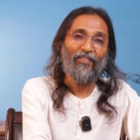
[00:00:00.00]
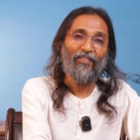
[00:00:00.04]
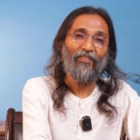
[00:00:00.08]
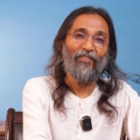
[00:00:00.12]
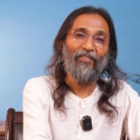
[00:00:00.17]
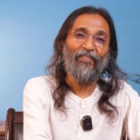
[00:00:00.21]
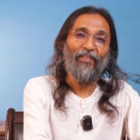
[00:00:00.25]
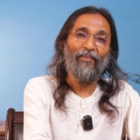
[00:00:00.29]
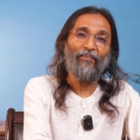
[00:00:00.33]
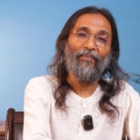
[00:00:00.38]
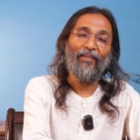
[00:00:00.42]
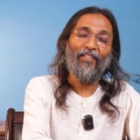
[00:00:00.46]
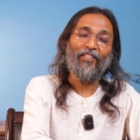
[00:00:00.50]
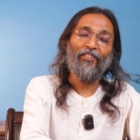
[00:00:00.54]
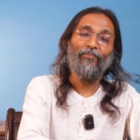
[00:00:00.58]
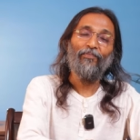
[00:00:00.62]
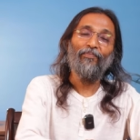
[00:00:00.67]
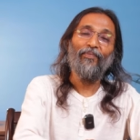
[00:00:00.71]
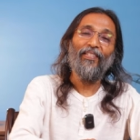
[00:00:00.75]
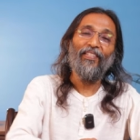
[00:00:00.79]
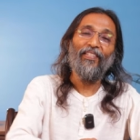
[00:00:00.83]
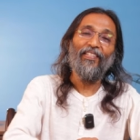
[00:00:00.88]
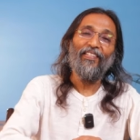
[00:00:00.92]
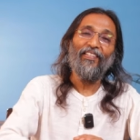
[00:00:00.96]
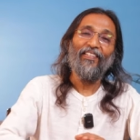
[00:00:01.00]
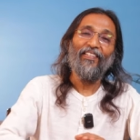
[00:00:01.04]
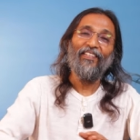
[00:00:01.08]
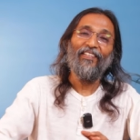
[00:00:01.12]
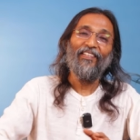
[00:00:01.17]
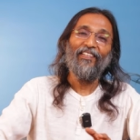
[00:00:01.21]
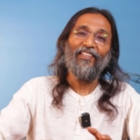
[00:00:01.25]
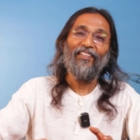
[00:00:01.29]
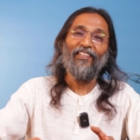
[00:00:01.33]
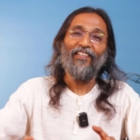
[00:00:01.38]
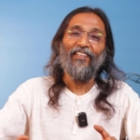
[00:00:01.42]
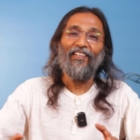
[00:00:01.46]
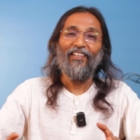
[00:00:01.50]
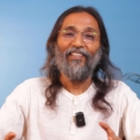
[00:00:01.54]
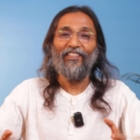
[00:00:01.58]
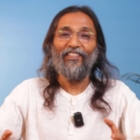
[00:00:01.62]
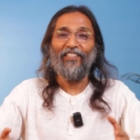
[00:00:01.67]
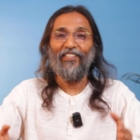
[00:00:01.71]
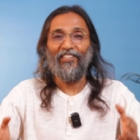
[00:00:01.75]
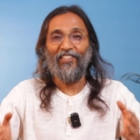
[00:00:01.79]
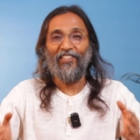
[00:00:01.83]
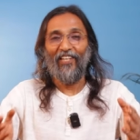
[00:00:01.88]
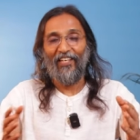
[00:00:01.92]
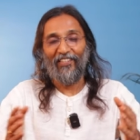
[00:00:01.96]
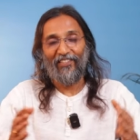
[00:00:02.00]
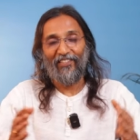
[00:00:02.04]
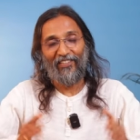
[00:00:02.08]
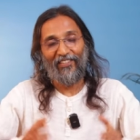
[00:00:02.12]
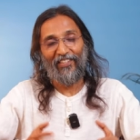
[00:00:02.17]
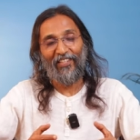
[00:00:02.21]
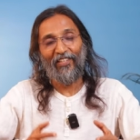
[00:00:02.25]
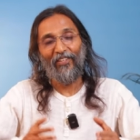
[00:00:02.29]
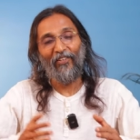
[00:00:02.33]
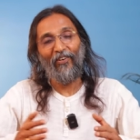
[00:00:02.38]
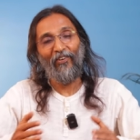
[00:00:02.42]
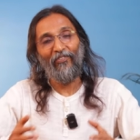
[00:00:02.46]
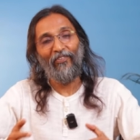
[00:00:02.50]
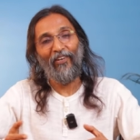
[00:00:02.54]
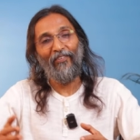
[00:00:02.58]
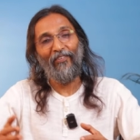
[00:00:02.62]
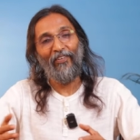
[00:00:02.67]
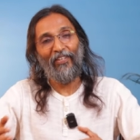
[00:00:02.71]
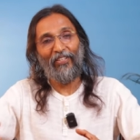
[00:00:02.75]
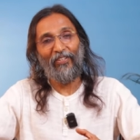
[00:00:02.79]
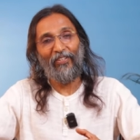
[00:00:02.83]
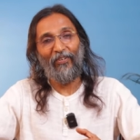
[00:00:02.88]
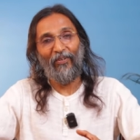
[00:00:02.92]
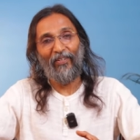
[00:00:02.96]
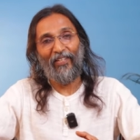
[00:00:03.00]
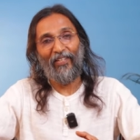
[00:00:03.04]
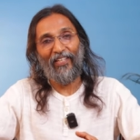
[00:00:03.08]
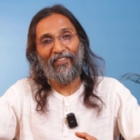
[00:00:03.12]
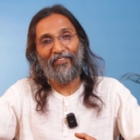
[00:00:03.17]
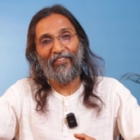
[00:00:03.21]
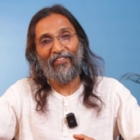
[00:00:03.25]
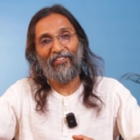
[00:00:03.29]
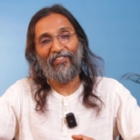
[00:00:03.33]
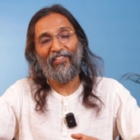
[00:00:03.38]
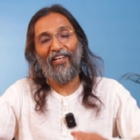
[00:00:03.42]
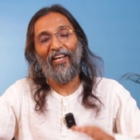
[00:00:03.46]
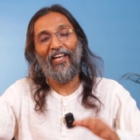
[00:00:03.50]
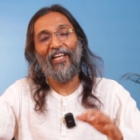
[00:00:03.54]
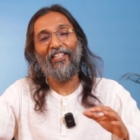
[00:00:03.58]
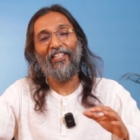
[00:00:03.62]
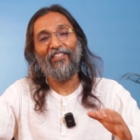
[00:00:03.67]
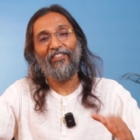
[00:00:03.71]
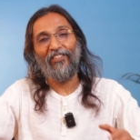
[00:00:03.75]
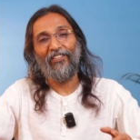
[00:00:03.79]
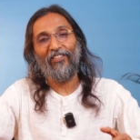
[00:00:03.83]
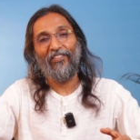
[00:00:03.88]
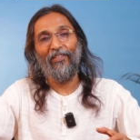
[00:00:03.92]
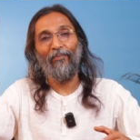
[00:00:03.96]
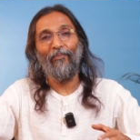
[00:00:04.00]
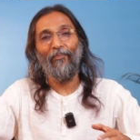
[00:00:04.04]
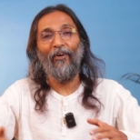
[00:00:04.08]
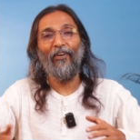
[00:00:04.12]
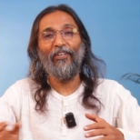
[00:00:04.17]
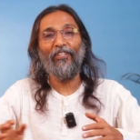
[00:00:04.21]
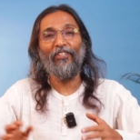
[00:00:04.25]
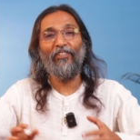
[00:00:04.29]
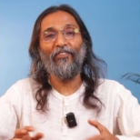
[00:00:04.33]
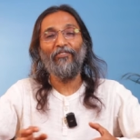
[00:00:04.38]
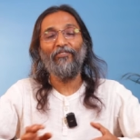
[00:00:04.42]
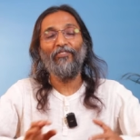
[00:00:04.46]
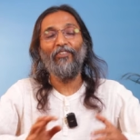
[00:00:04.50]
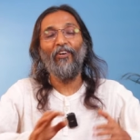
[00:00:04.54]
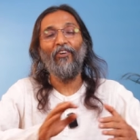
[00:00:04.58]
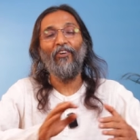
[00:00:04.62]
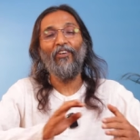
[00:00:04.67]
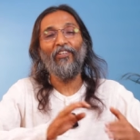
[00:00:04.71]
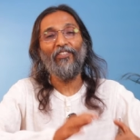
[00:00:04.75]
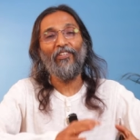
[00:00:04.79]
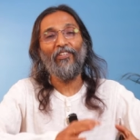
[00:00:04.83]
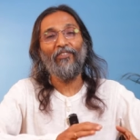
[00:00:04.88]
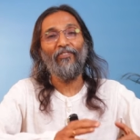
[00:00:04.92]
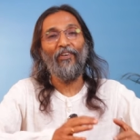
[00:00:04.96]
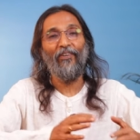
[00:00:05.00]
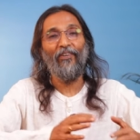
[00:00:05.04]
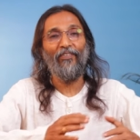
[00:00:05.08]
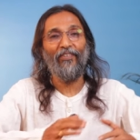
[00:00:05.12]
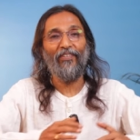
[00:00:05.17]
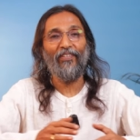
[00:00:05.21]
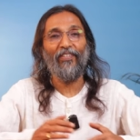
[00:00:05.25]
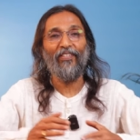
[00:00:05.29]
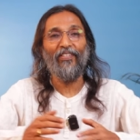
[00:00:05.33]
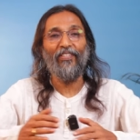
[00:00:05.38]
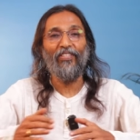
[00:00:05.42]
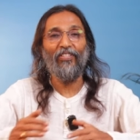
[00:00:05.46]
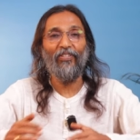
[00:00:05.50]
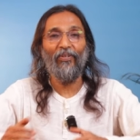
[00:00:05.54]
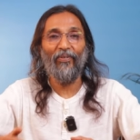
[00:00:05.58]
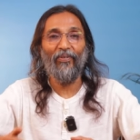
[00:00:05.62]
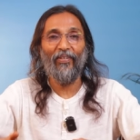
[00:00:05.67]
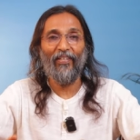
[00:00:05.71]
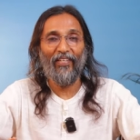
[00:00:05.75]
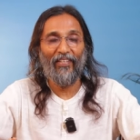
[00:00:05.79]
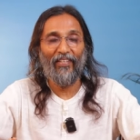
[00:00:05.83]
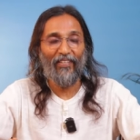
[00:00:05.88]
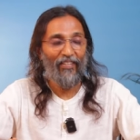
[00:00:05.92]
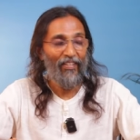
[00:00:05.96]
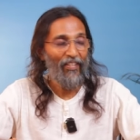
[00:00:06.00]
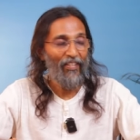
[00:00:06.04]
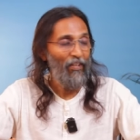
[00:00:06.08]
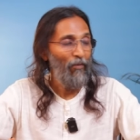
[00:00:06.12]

So there must be the shastra of our yoga, the science, the body of knowledge of our yoga,